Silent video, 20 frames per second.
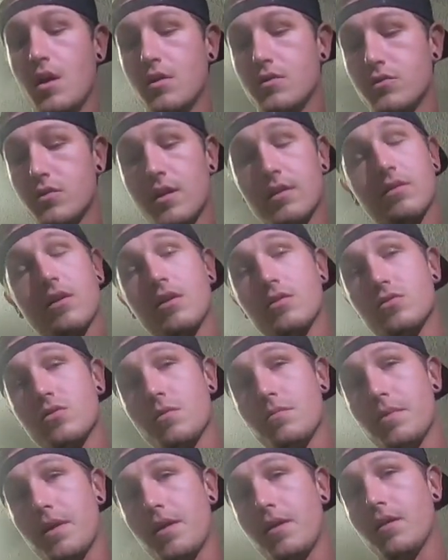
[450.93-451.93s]
So that's also
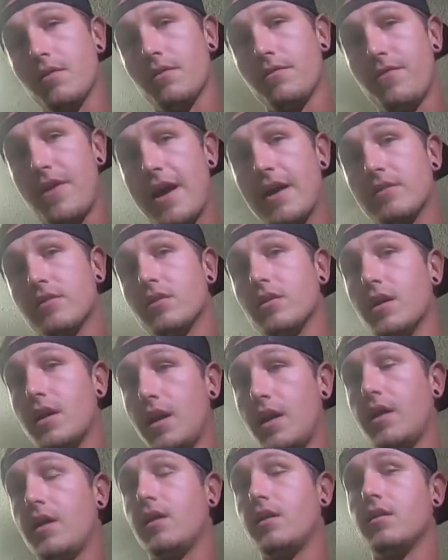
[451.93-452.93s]
a big factor
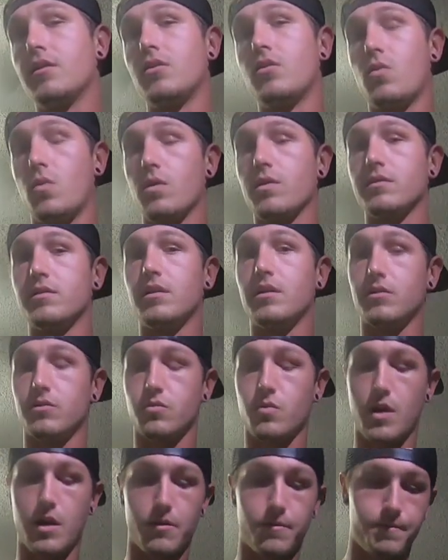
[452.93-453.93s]
in quarantine as
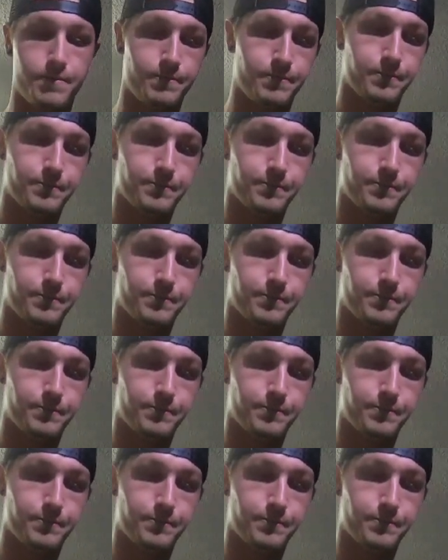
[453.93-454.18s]
well.